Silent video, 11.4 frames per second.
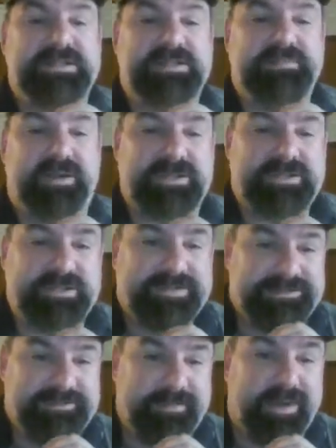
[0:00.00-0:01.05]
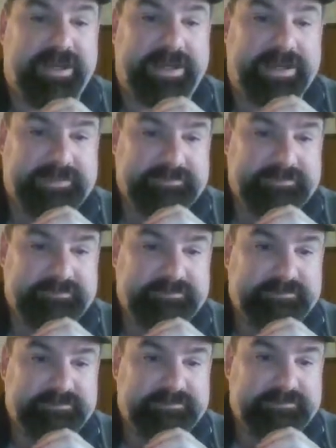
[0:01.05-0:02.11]
as much money.
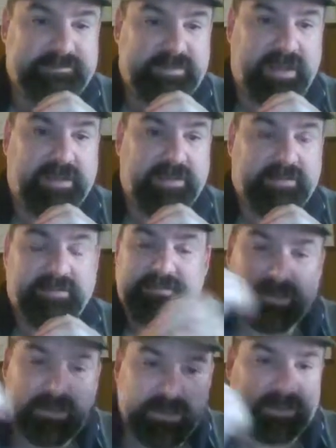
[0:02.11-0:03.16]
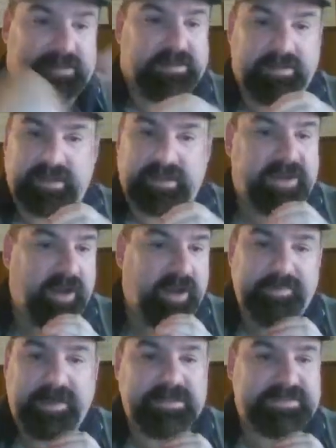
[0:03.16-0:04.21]
Okay? Let's talk
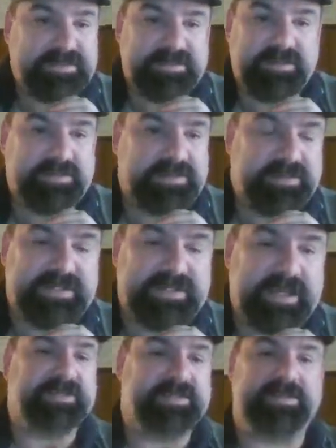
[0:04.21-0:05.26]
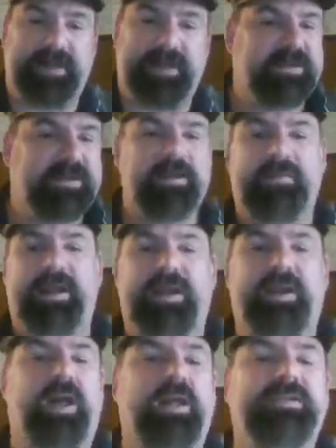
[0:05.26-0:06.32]
about institutional sexism. I'll talk about
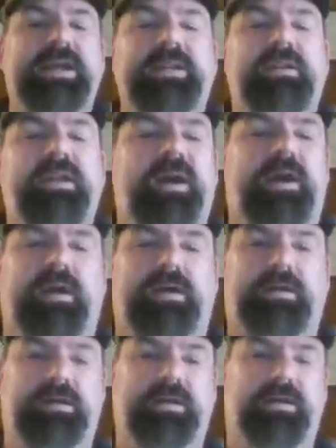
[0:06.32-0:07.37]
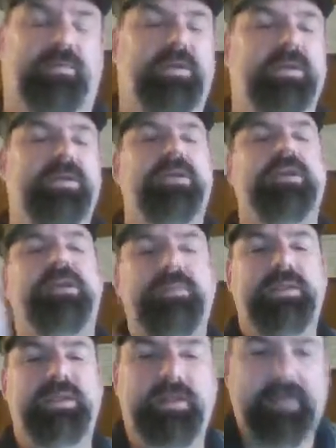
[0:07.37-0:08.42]
it all day long. When are you going to give me
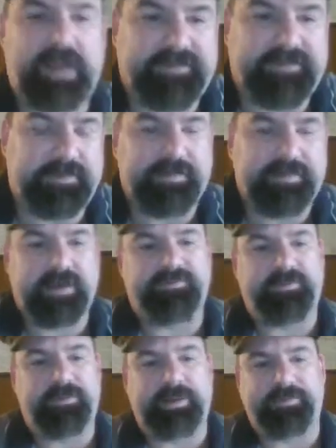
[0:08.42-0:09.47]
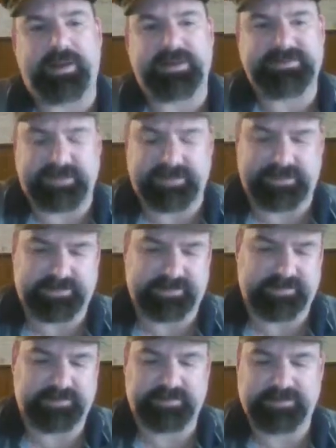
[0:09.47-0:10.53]
the other half of my money for my prostate
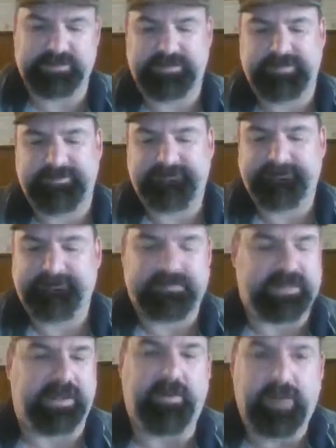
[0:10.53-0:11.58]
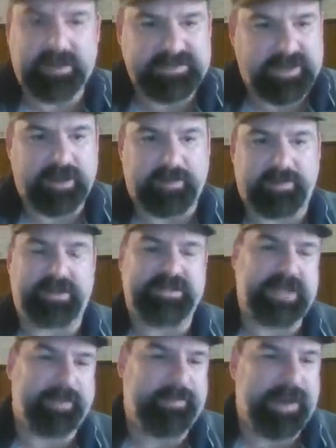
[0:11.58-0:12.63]
issues? They don't want to talk about it.
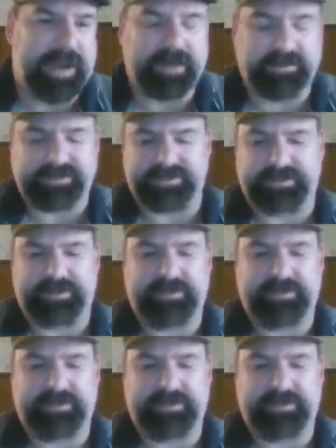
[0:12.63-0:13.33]
It's hypocrisy.